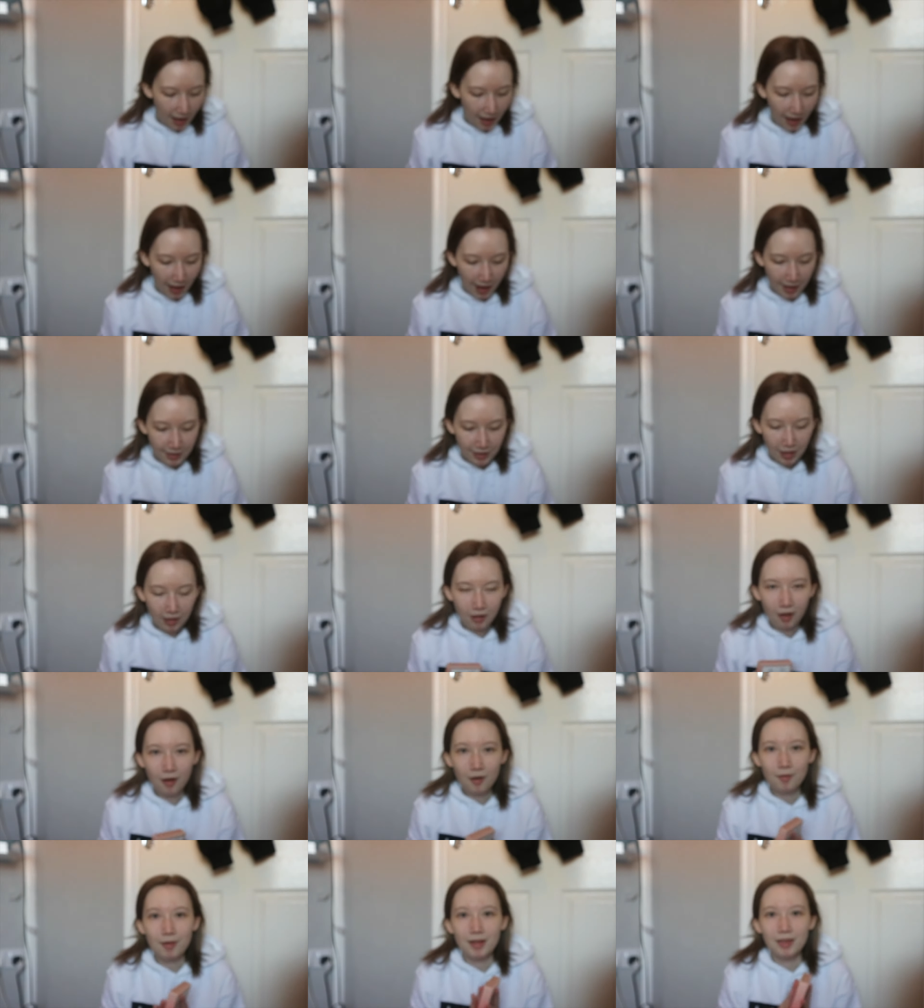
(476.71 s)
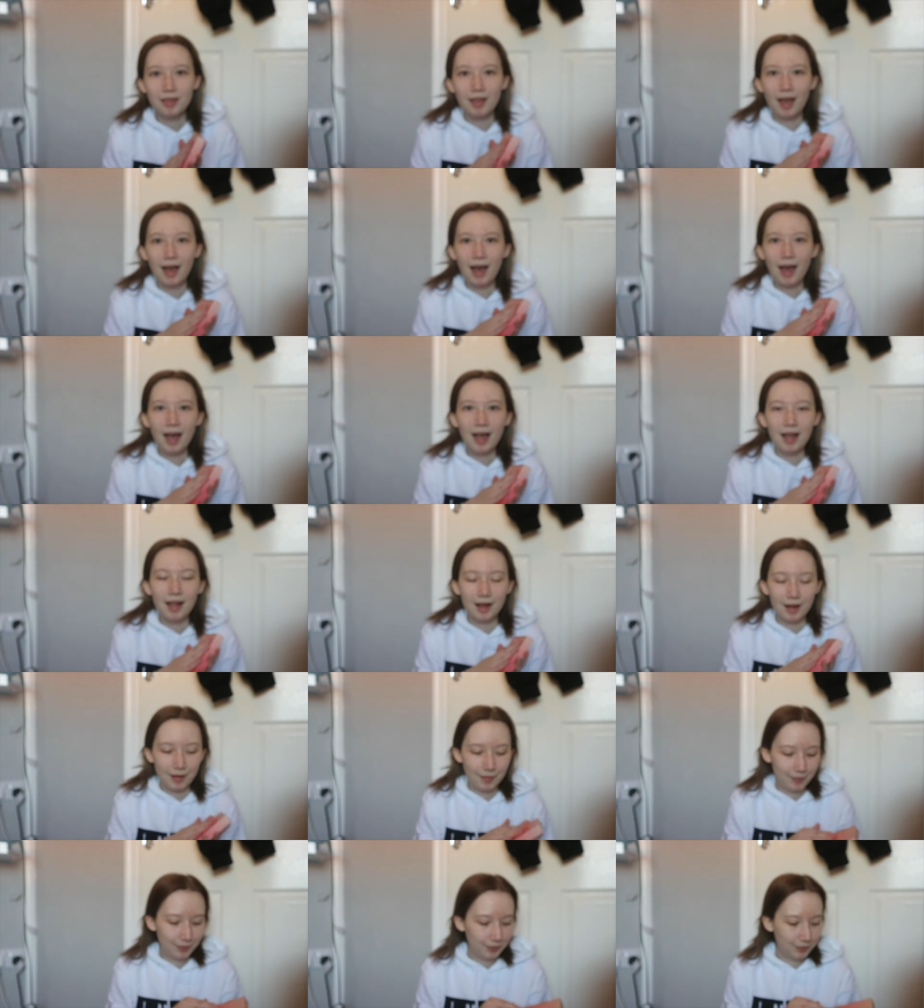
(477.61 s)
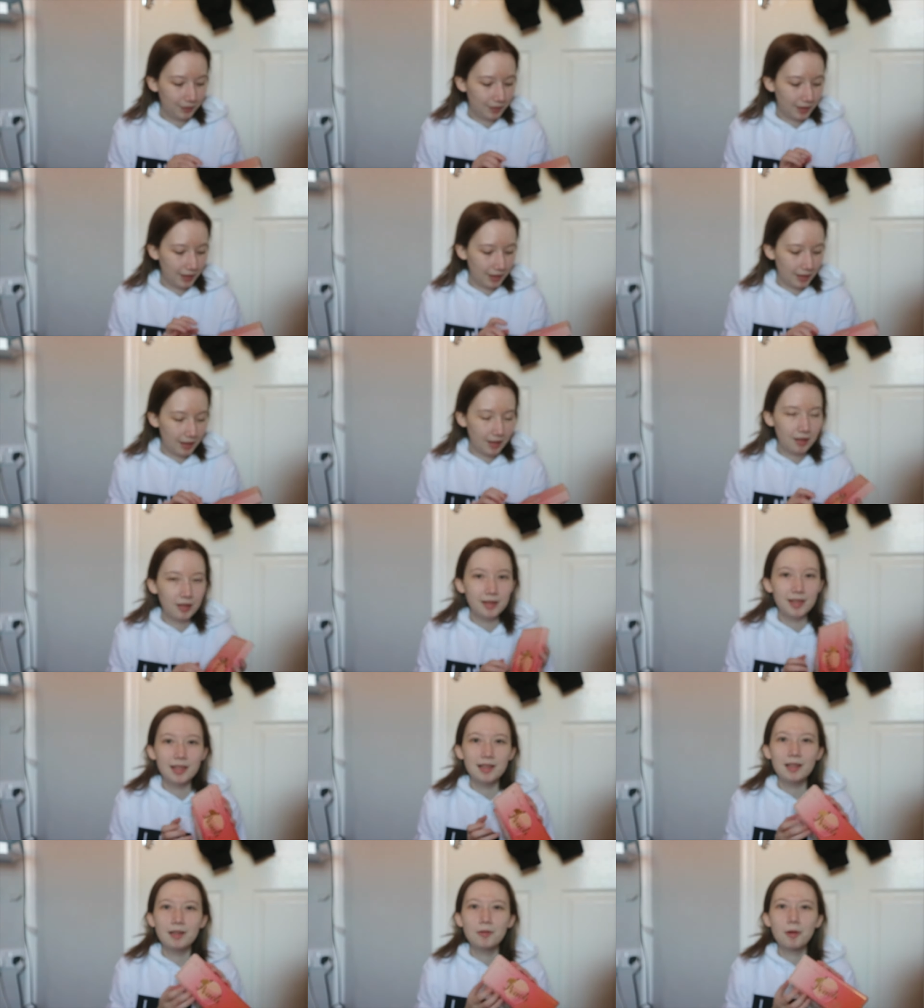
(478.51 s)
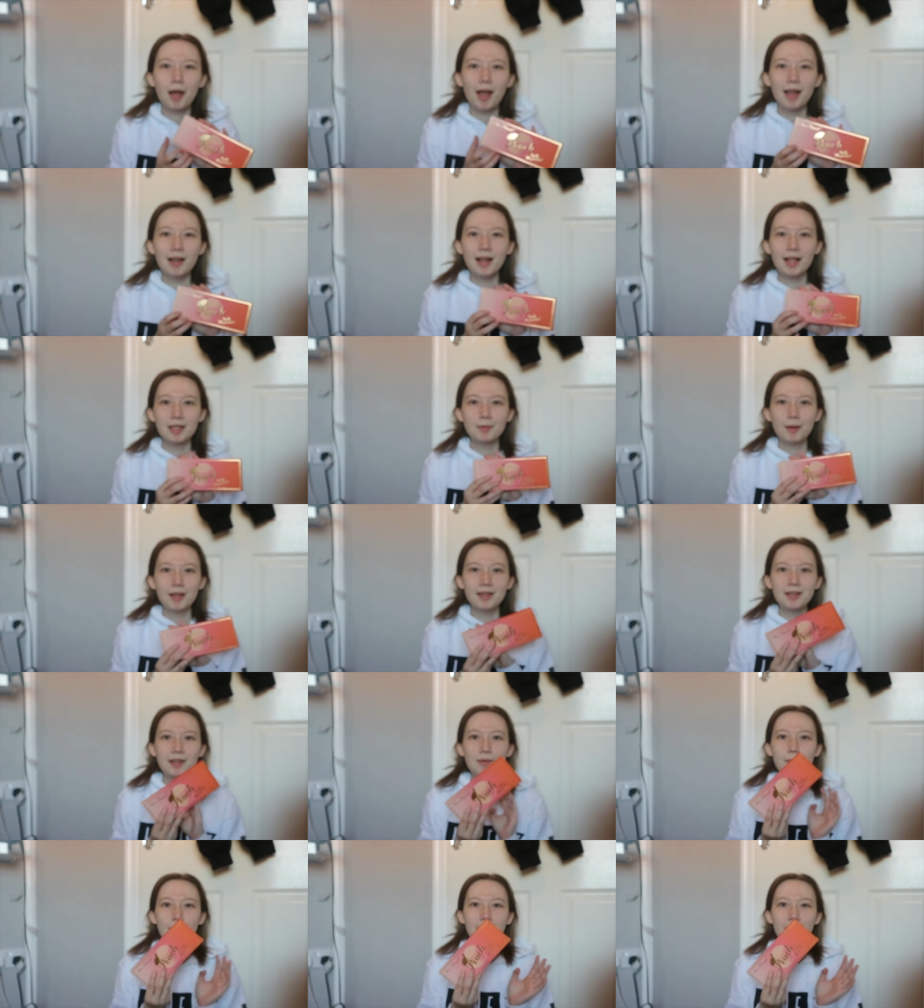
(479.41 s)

And along with that, because this is quite an expensive